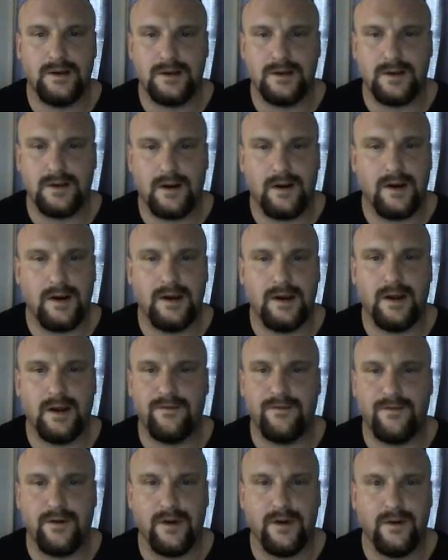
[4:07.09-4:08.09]
It's already
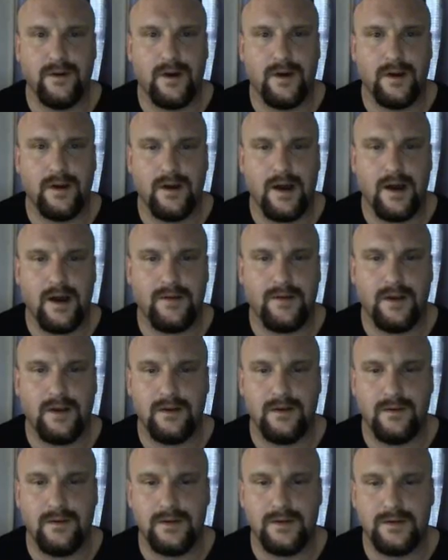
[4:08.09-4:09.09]
done for you. All you have to
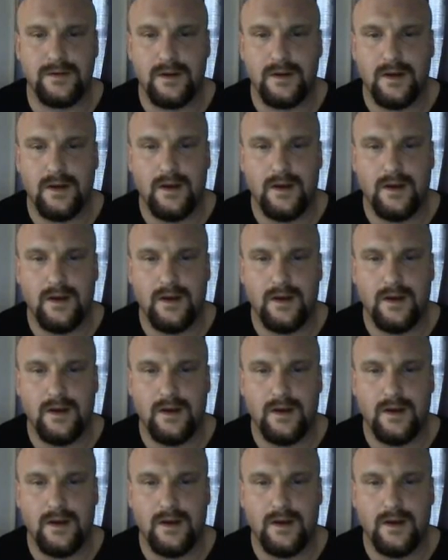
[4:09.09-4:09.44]
do is